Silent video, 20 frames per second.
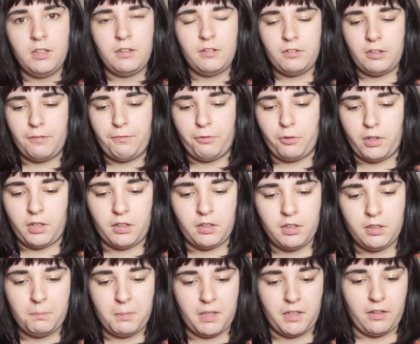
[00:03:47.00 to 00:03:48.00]
different,
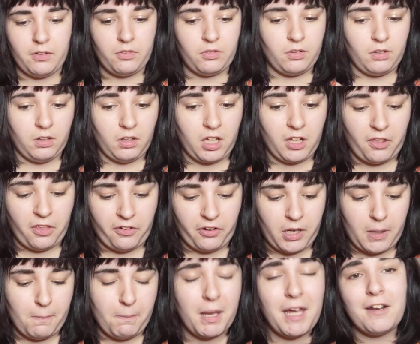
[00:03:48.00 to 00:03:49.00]
because a lot of their
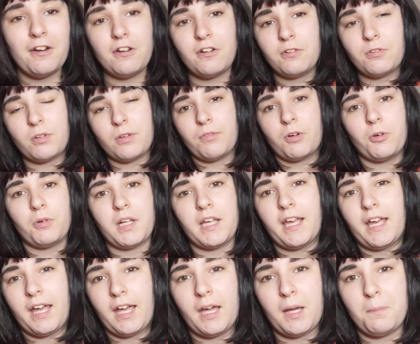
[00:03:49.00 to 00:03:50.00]
competitors have already
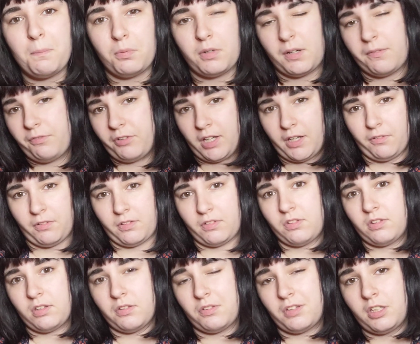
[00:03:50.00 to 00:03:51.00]
had bread
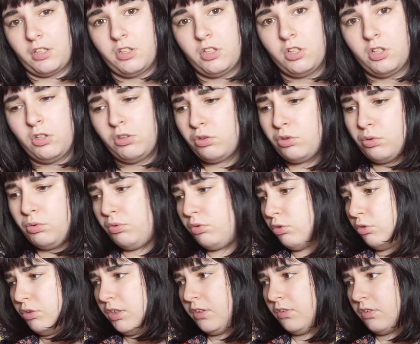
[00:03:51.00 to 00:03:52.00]
fragrances. Like Goose
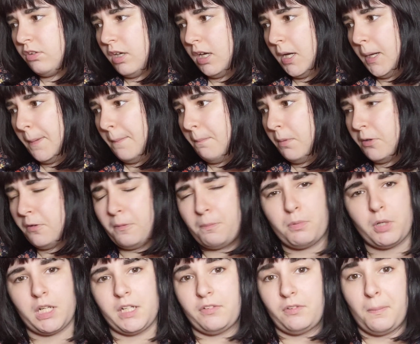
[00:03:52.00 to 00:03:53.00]
Creek's buttered
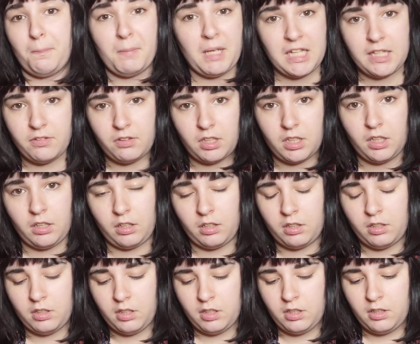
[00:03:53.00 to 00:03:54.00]
bread is amazing.
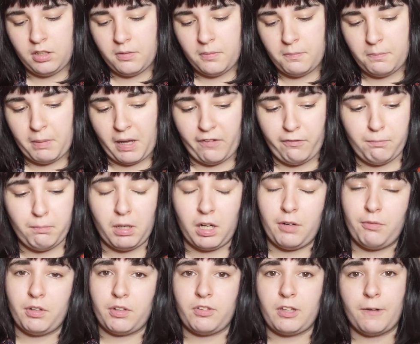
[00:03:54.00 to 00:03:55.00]
Bath & Body
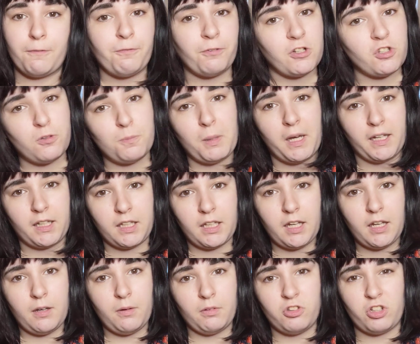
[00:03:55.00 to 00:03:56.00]
Works had French
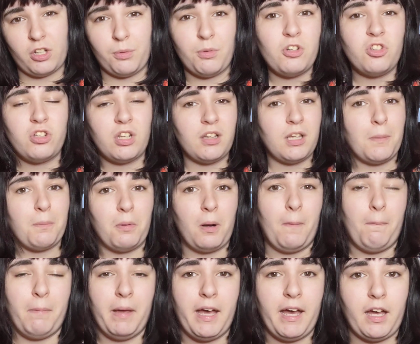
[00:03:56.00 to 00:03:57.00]
baguette, which I wish that they
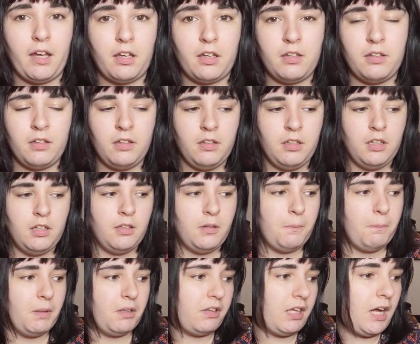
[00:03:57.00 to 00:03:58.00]
brought back,
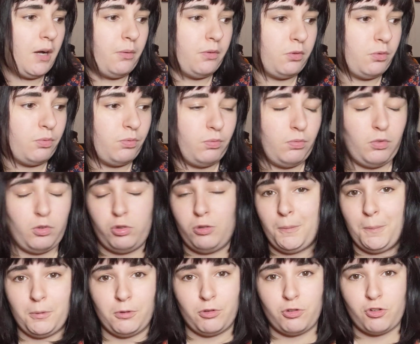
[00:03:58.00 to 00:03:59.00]
but that was
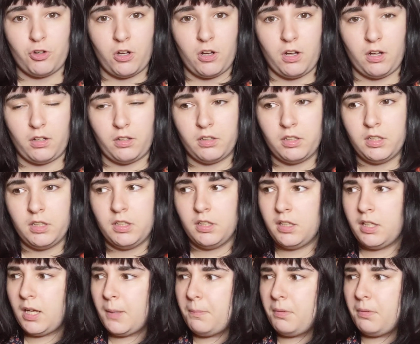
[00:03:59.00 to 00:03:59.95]
super strong. I